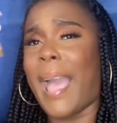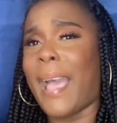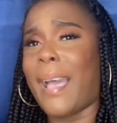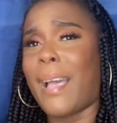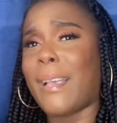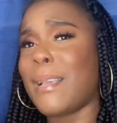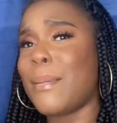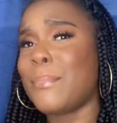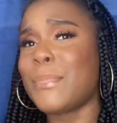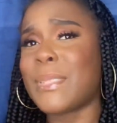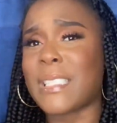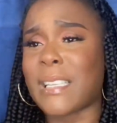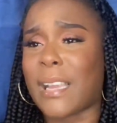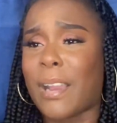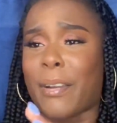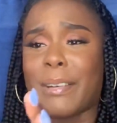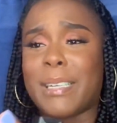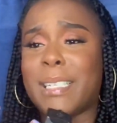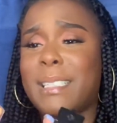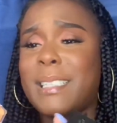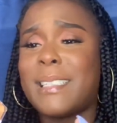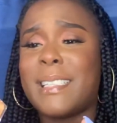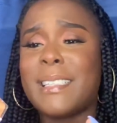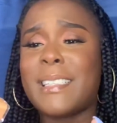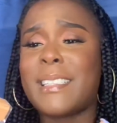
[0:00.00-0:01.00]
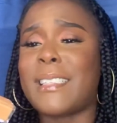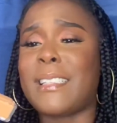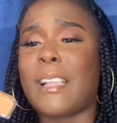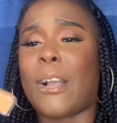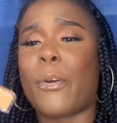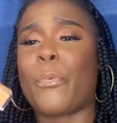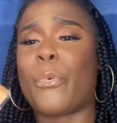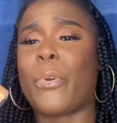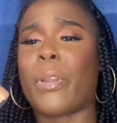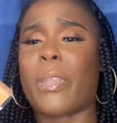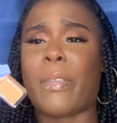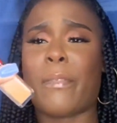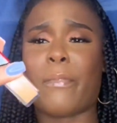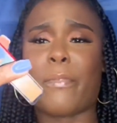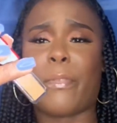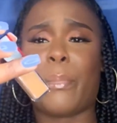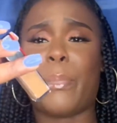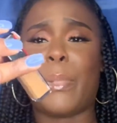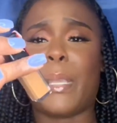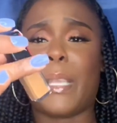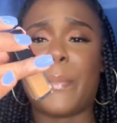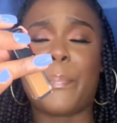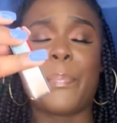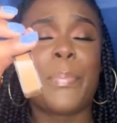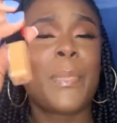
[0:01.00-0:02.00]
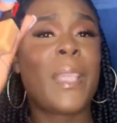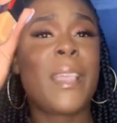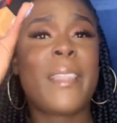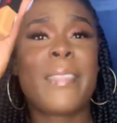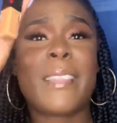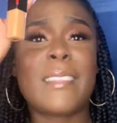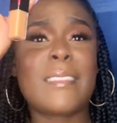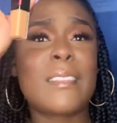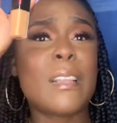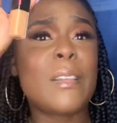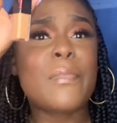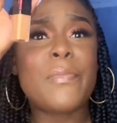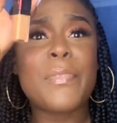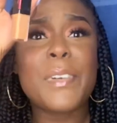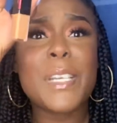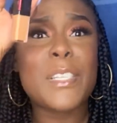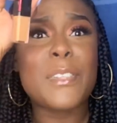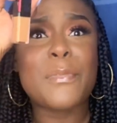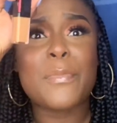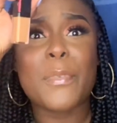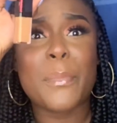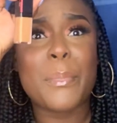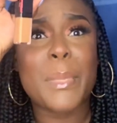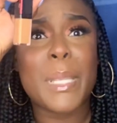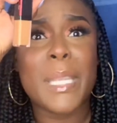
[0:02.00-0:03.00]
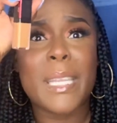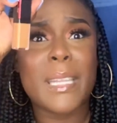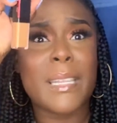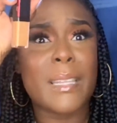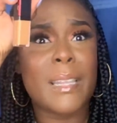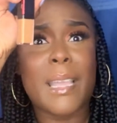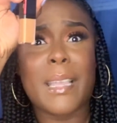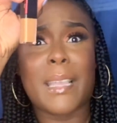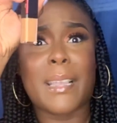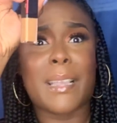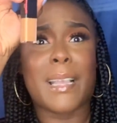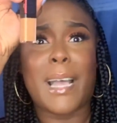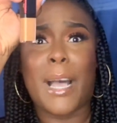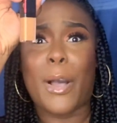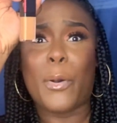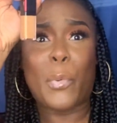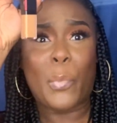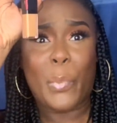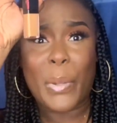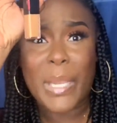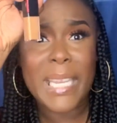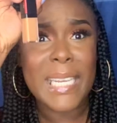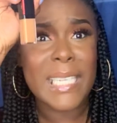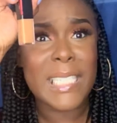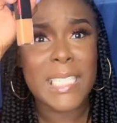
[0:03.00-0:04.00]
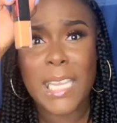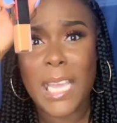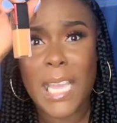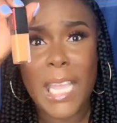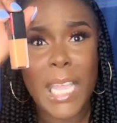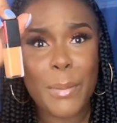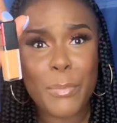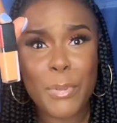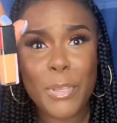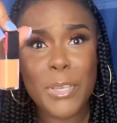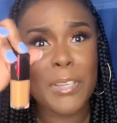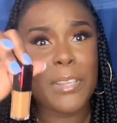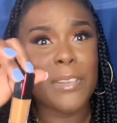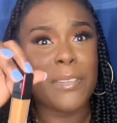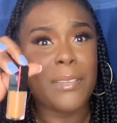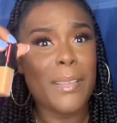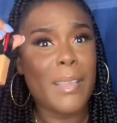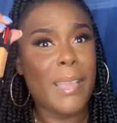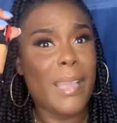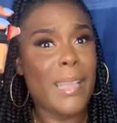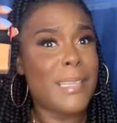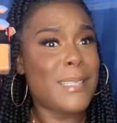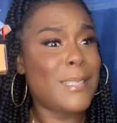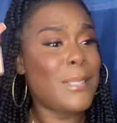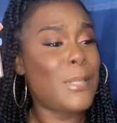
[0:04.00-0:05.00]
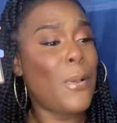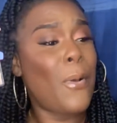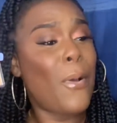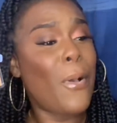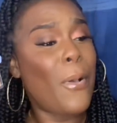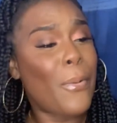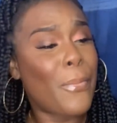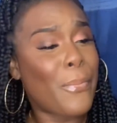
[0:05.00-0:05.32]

i'm sorry this is not working for me it's gonna finish for me in like a week time you, you guys know